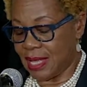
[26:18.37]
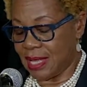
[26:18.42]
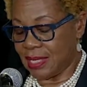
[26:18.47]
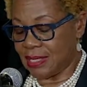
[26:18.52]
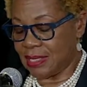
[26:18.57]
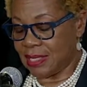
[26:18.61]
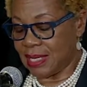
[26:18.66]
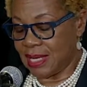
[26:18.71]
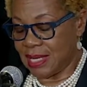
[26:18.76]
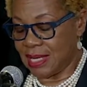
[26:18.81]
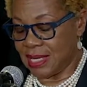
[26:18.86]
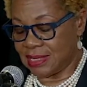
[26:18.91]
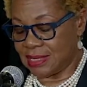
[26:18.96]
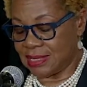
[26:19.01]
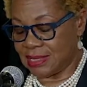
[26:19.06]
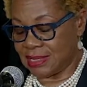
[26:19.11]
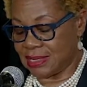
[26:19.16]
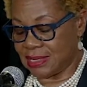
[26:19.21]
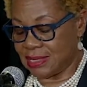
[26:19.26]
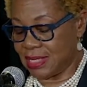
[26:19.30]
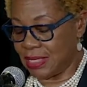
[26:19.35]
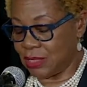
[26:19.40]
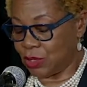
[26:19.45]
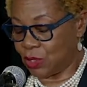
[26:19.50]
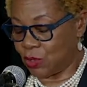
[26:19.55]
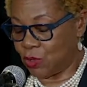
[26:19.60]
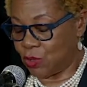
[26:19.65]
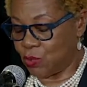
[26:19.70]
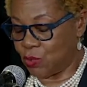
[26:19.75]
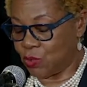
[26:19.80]
The list
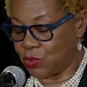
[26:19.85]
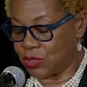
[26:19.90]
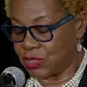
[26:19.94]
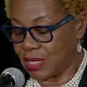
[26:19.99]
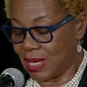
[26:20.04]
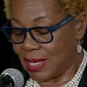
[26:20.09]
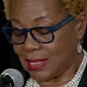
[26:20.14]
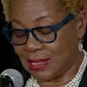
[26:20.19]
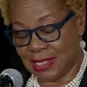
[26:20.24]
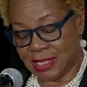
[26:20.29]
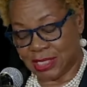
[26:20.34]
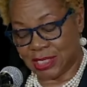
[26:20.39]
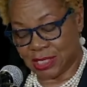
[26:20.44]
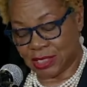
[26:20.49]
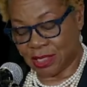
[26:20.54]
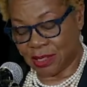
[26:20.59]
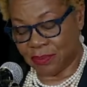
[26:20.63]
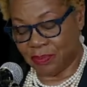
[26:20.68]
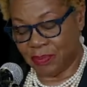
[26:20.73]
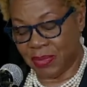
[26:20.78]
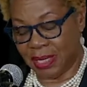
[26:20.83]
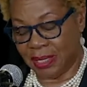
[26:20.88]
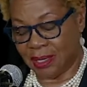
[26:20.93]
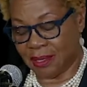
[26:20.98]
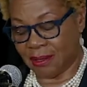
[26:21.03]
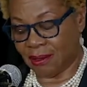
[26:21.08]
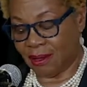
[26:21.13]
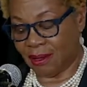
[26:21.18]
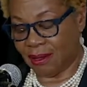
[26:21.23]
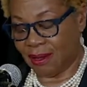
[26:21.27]
includes digital
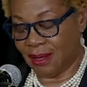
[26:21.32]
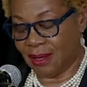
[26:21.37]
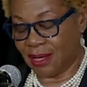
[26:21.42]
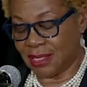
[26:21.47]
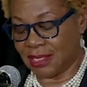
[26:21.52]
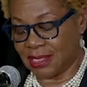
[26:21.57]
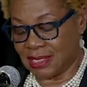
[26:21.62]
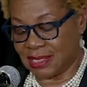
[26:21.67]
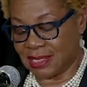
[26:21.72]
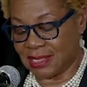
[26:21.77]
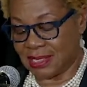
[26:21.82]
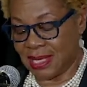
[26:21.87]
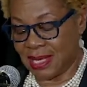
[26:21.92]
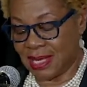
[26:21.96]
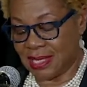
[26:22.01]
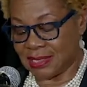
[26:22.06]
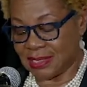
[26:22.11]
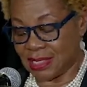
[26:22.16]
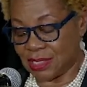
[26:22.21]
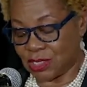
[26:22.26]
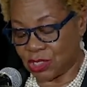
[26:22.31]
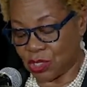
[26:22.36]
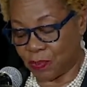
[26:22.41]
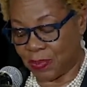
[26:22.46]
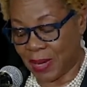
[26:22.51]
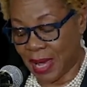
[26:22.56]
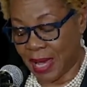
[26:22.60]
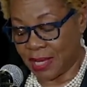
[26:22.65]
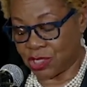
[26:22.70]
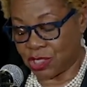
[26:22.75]
media, logistics and
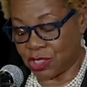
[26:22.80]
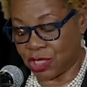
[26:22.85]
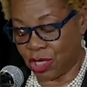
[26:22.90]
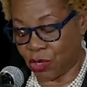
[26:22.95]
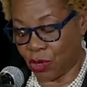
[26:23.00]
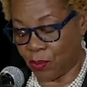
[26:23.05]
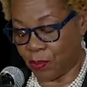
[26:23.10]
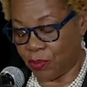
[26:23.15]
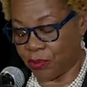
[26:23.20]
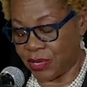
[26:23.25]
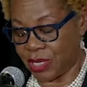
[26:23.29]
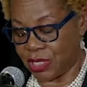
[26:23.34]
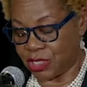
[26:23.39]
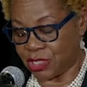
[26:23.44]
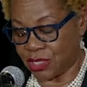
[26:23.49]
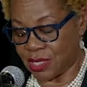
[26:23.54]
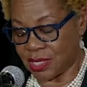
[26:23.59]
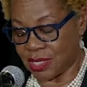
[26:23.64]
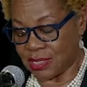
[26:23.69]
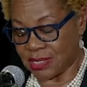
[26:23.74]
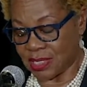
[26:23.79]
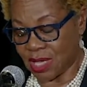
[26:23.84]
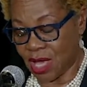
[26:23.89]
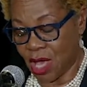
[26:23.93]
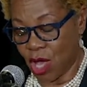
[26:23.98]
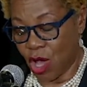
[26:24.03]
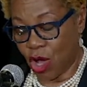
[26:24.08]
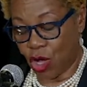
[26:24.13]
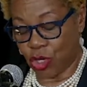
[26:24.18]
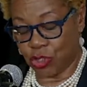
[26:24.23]
supply chain operations,
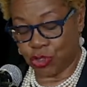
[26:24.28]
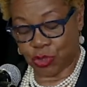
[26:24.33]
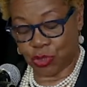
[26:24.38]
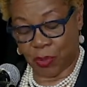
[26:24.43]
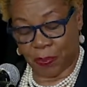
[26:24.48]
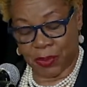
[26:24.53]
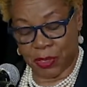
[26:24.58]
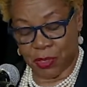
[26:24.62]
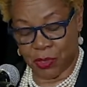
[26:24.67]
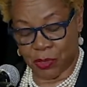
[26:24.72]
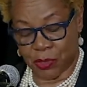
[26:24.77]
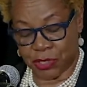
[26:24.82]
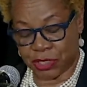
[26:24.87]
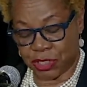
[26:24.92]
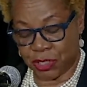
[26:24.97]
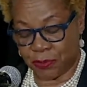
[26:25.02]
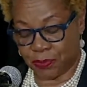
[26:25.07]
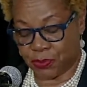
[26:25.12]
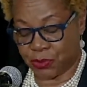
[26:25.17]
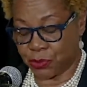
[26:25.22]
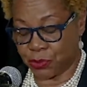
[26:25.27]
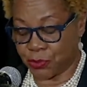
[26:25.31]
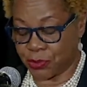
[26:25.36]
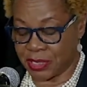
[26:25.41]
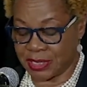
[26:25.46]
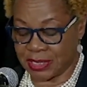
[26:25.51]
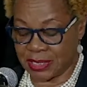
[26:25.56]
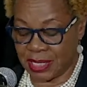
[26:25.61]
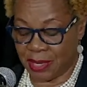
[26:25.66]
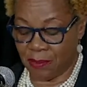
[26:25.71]
entrepreneurship,
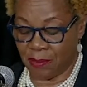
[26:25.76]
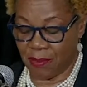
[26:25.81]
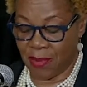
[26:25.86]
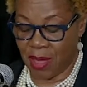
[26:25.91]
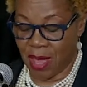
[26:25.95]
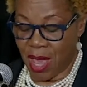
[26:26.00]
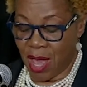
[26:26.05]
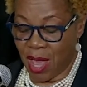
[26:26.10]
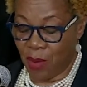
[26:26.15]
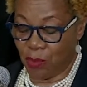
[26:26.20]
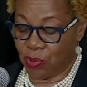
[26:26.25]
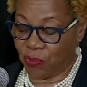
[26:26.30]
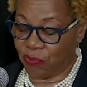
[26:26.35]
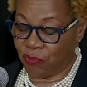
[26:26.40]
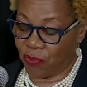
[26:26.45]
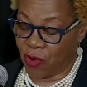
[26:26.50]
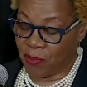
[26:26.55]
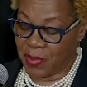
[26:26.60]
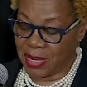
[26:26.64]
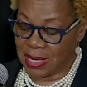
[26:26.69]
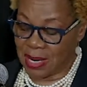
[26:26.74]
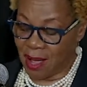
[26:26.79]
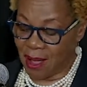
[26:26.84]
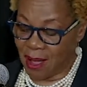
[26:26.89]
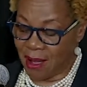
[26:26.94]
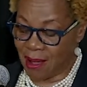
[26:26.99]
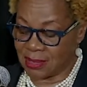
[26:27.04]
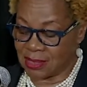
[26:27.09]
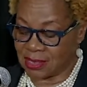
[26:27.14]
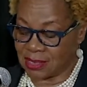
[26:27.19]
tourism, performing
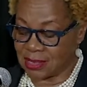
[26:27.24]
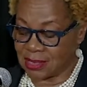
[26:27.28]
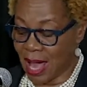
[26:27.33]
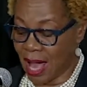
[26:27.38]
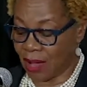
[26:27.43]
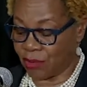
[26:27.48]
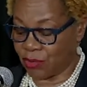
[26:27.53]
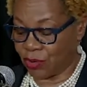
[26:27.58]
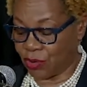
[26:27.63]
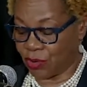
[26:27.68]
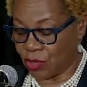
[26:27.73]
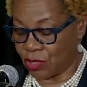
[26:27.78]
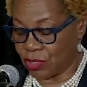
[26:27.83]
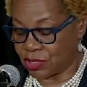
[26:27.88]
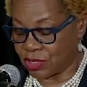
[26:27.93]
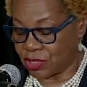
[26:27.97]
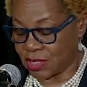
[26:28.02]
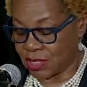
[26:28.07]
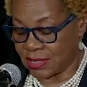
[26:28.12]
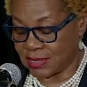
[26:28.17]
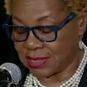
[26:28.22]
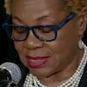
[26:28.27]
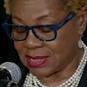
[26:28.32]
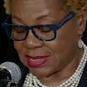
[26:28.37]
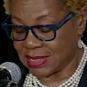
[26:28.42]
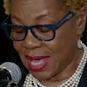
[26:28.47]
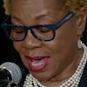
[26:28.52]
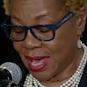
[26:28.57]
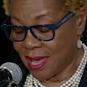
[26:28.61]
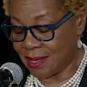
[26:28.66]
arts, agricultural
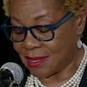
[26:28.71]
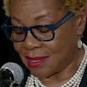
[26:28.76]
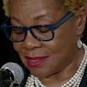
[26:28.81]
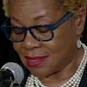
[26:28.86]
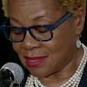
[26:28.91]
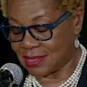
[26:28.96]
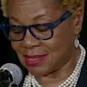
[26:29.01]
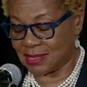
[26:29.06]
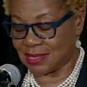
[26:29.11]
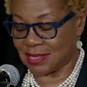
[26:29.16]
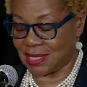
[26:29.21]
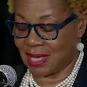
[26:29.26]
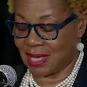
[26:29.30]
science,